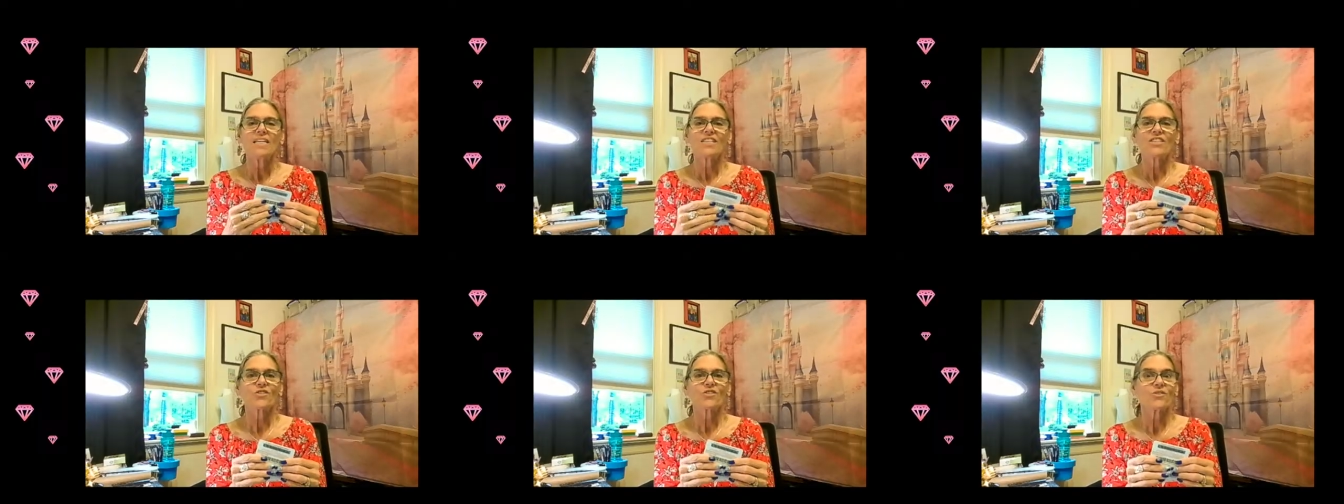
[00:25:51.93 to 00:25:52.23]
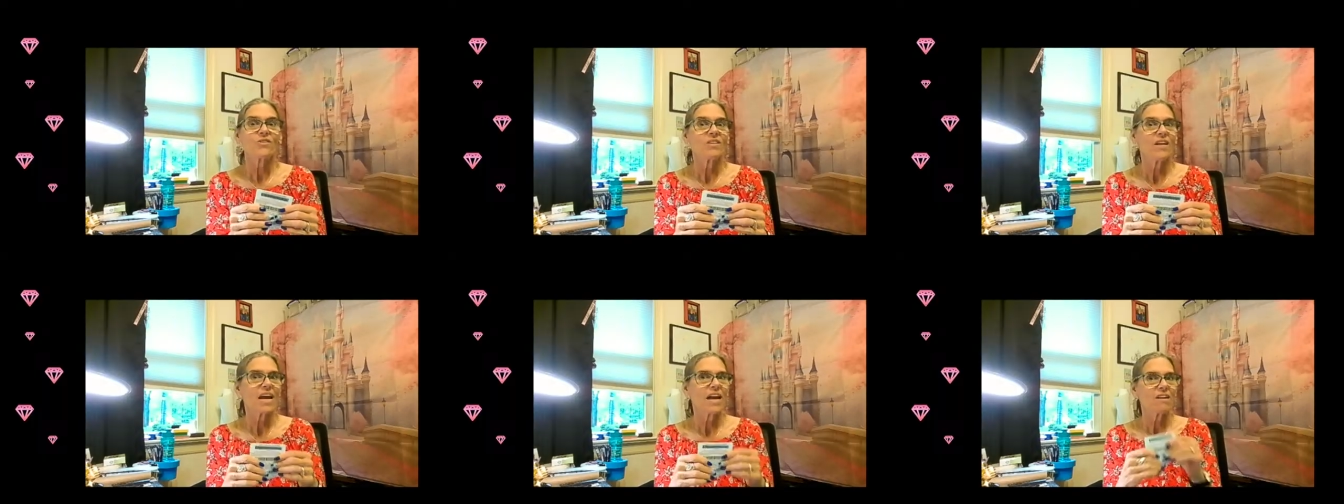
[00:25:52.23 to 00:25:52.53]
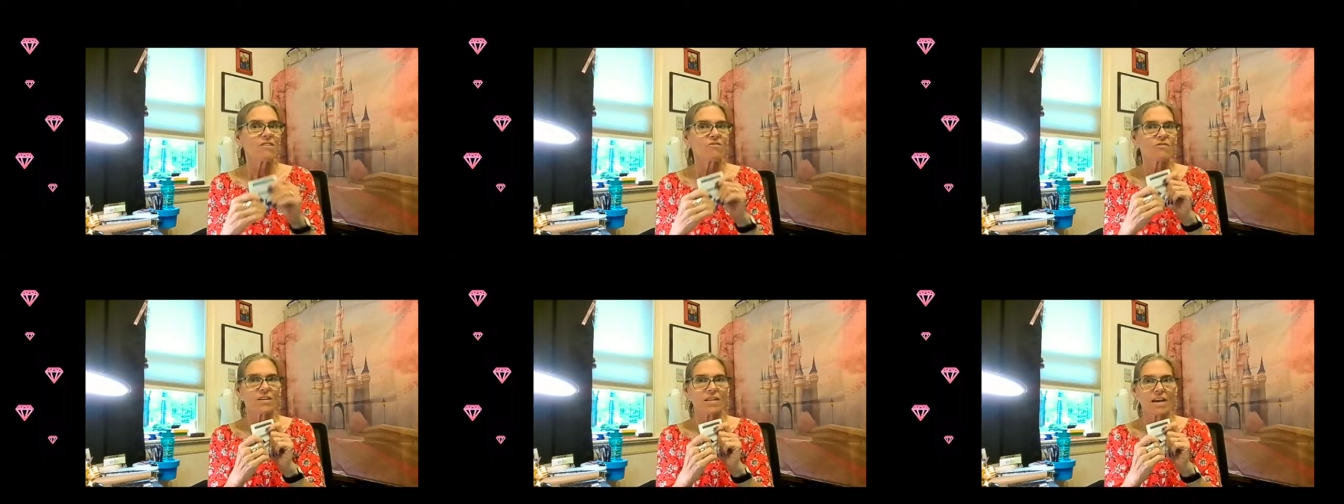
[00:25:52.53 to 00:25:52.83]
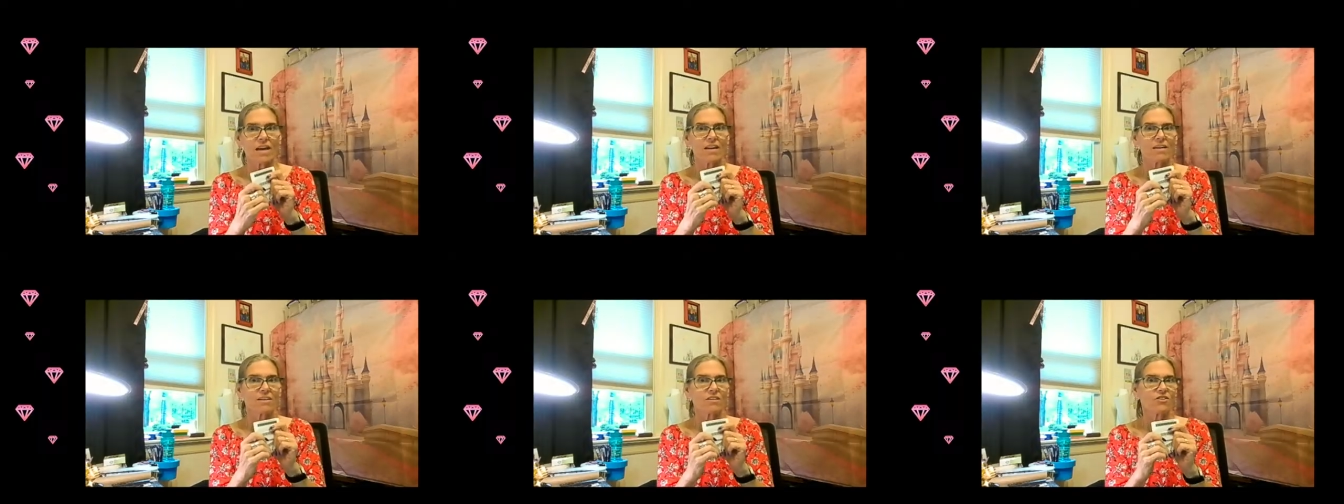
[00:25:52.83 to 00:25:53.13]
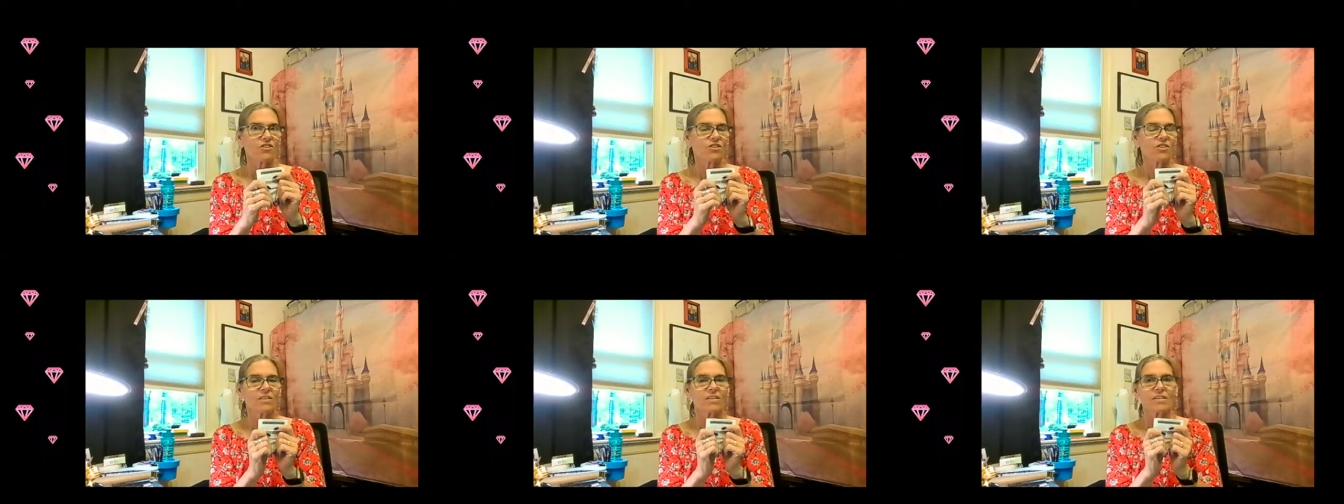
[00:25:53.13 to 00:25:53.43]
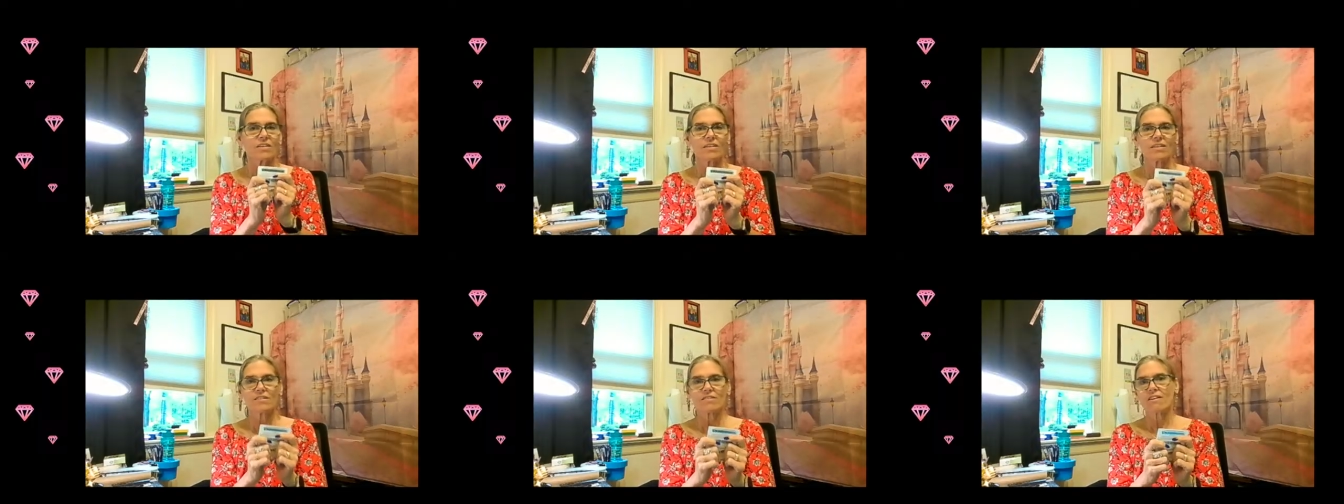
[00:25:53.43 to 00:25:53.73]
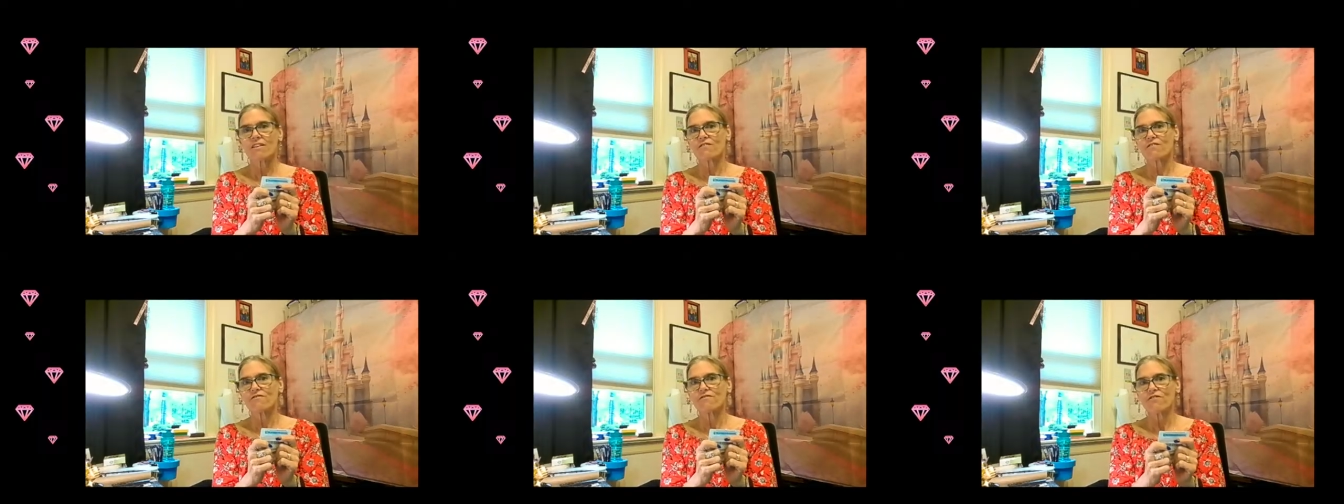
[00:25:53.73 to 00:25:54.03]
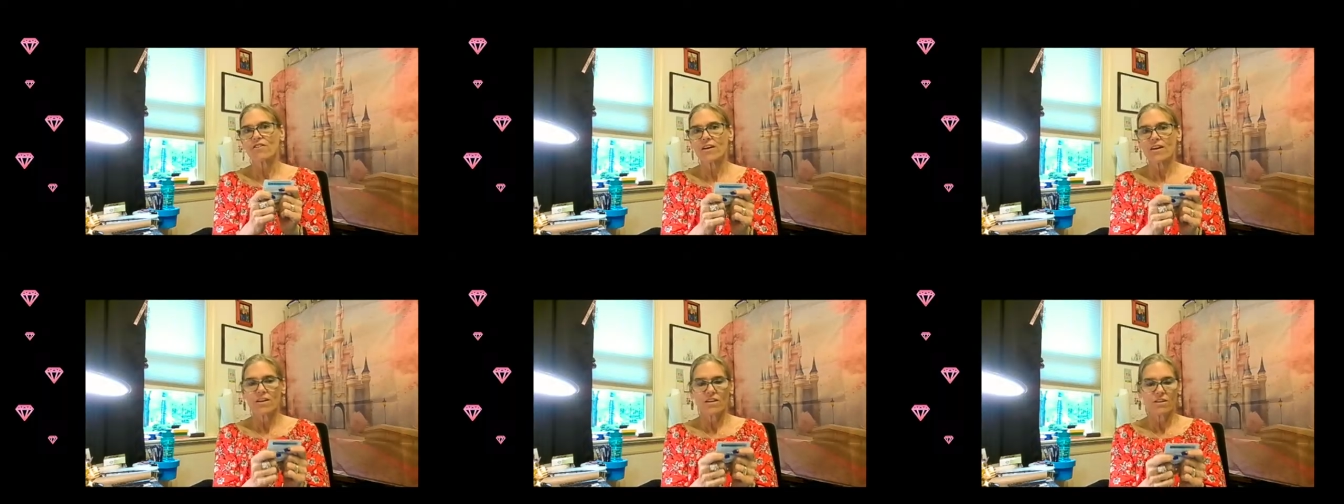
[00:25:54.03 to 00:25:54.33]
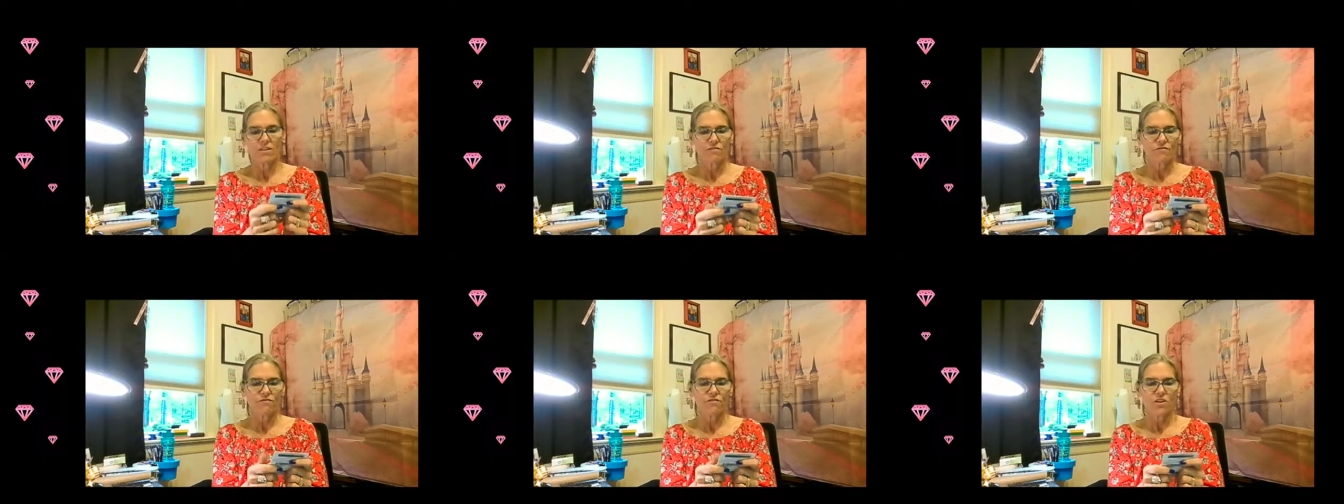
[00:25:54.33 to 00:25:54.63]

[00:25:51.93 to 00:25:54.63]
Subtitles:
So Henriette, she is our friend